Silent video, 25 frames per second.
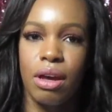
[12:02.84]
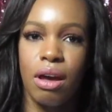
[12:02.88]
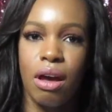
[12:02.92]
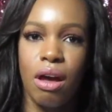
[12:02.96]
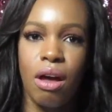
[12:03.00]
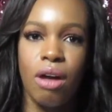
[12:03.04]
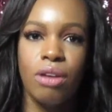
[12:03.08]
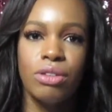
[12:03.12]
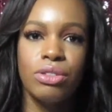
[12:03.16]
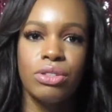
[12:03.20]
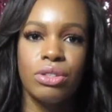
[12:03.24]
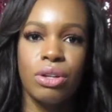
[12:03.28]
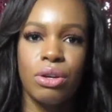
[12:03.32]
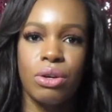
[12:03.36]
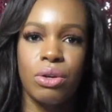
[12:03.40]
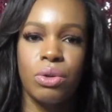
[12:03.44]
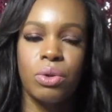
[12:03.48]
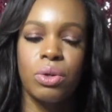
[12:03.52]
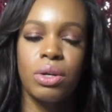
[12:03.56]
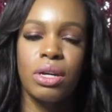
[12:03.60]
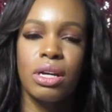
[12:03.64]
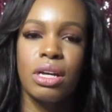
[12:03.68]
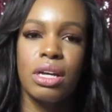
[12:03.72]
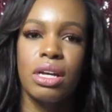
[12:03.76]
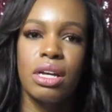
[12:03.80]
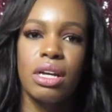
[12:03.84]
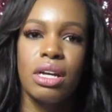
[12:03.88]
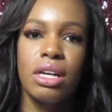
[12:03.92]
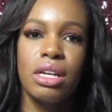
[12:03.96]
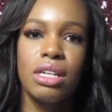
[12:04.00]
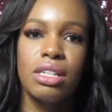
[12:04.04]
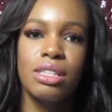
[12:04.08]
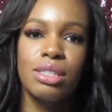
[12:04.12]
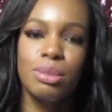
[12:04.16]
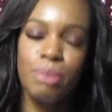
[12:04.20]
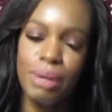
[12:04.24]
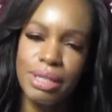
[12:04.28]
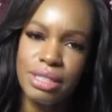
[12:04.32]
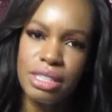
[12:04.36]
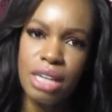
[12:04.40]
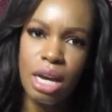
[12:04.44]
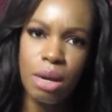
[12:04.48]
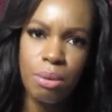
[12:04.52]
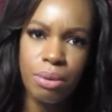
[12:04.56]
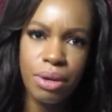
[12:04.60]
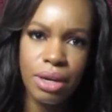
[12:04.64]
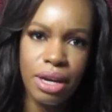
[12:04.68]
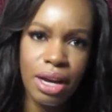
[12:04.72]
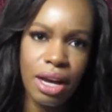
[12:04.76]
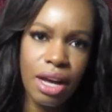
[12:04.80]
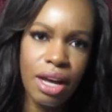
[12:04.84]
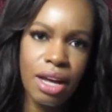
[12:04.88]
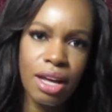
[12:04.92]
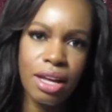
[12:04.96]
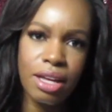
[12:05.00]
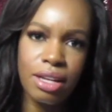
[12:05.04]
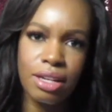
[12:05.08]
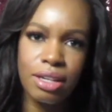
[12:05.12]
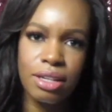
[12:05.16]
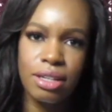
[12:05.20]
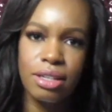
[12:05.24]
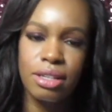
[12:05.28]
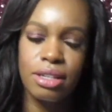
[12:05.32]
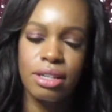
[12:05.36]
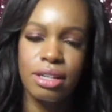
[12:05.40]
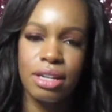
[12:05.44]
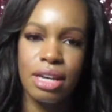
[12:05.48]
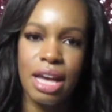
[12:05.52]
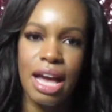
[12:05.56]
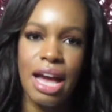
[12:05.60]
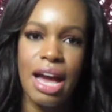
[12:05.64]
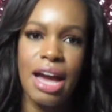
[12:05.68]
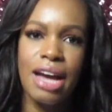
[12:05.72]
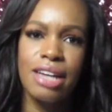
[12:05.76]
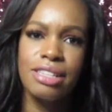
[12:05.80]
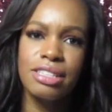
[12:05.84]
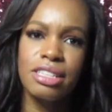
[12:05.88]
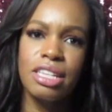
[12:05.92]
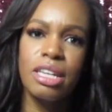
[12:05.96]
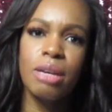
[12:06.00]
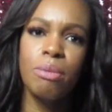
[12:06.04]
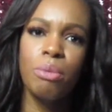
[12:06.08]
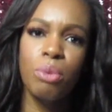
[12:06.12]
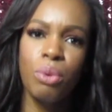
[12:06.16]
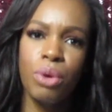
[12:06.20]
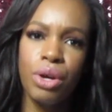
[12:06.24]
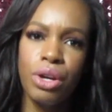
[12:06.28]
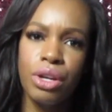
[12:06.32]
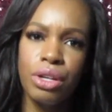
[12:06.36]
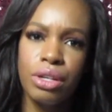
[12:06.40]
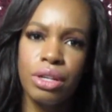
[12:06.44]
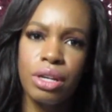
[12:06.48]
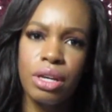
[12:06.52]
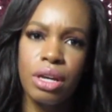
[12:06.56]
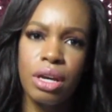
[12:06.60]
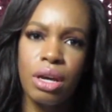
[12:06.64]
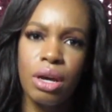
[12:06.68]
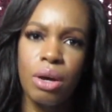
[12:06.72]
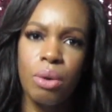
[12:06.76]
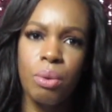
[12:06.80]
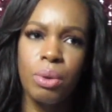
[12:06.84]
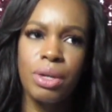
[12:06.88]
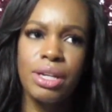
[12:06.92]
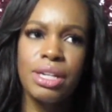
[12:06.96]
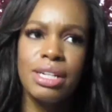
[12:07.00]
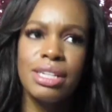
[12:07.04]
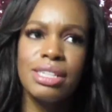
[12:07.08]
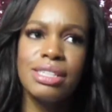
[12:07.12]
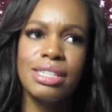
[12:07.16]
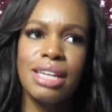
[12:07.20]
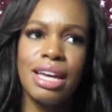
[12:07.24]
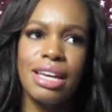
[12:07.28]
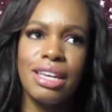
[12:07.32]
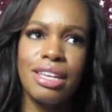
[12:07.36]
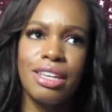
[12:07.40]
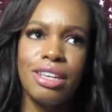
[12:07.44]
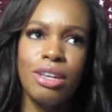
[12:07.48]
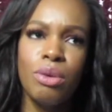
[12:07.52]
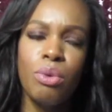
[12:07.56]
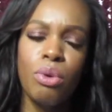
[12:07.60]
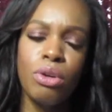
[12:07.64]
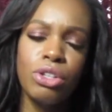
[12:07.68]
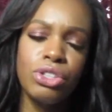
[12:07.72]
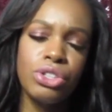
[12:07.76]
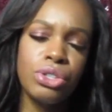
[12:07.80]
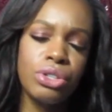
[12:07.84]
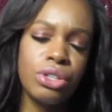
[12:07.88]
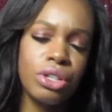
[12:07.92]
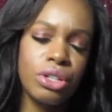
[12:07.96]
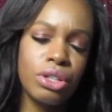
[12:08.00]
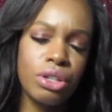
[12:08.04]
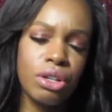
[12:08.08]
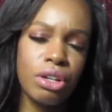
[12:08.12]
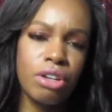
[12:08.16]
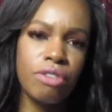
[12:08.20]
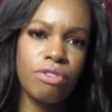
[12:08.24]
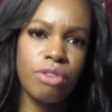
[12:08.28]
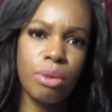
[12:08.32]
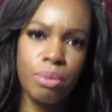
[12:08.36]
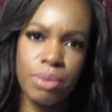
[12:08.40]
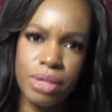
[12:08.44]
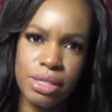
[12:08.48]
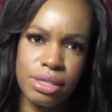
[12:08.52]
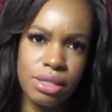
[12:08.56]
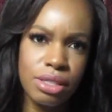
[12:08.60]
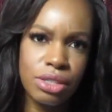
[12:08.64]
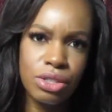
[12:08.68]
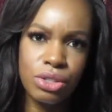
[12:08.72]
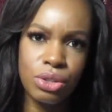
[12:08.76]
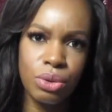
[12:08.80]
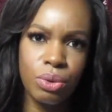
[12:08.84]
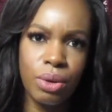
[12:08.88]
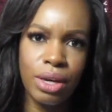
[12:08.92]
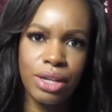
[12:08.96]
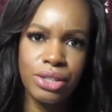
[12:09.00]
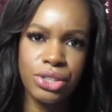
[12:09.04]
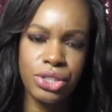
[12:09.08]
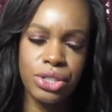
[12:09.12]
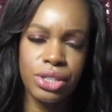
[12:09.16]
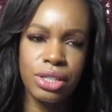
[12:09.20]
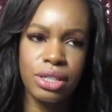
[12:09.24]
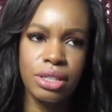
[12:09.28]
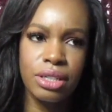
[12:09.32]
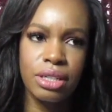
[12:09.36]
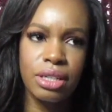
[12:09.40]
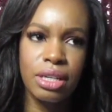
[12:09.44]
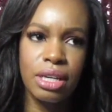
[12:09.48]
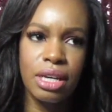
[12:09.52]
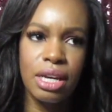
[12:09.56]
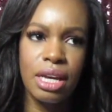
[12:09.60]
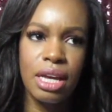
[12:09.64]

Also, spend time with God. Ask Him what it is that He wants you to learn from the situation.